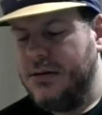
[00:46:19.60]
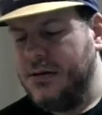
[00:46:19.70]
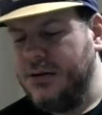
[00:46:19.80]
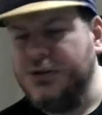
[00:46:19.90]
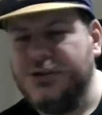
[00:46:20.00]

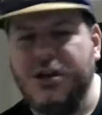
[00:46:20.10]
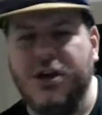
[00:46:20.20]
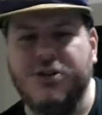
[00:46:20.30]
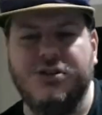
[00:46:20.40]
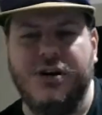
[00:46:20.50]
you
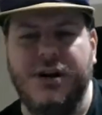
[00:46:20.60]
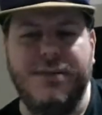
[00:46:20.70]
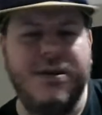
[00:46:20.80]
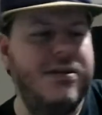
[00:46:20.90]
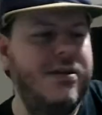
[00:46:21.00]
still
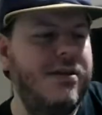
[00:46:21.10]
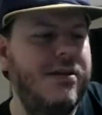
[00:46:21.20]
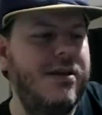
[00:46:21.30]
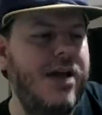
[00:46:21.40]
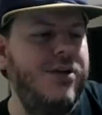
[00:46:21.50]
streaming?
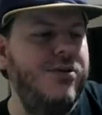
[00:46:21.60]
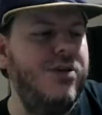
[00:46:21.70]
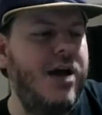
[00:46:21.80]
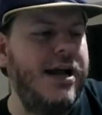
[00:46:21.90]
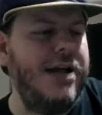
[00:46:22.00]

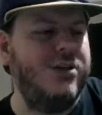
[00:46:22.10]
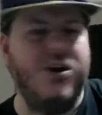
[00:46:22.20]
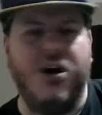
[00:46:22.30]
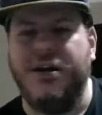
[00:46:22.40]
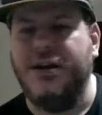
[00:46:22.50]
I got
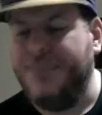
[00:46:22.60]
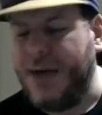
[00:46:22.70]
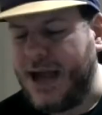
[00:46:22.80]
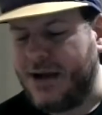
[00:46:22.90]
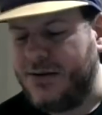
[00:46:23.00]
you on in the
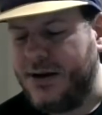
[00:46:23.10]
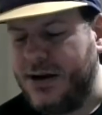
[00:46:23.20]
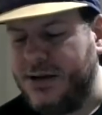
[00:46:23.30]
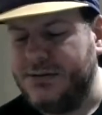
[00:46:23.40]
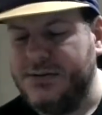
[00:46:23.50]

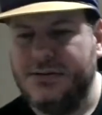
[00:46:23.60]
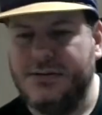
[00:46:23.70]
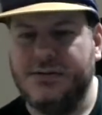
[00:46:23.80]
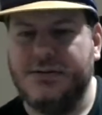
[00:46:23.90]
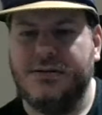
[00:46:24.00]
background,
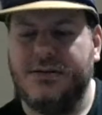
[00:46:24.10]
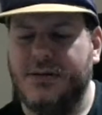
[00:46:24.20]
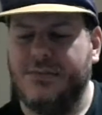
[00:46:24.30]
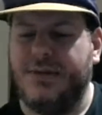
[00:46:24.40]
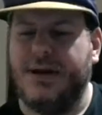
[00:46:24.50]

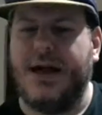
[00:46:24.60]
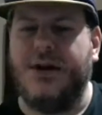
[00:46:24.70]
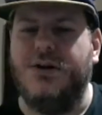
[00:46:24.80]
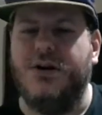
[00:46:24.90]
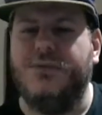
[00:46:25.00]
but
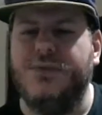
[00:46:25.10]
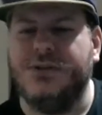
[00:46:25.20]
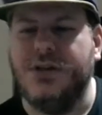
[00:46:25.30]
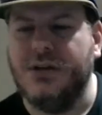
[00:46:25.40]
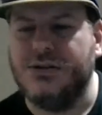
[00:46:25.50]
I don't know if you're
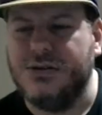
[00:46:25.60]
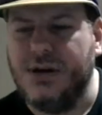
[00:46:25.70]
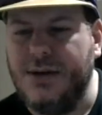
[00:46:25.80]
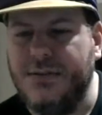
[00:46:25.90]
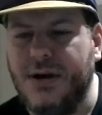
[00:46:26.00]
still
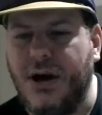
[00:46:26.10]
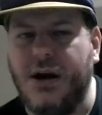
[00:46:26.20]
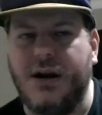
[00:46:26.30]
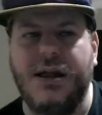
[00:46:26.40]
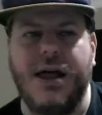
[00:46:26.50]
streaming.
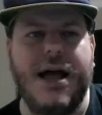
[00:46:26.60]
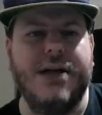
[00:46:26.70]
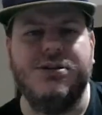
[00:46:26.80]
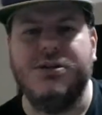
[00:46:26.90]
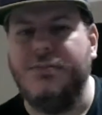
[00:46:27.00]

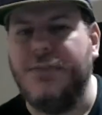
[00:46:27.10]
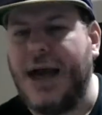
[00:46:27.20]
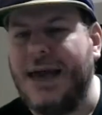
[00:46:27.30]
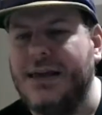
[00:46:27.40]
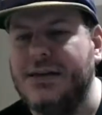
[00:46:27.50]
Archaeologically,
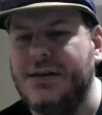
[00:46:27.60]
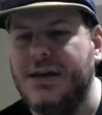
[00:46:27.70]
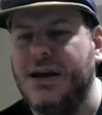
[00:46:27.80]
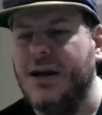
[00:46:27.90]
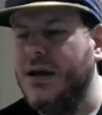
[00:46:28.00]
Mikey's here.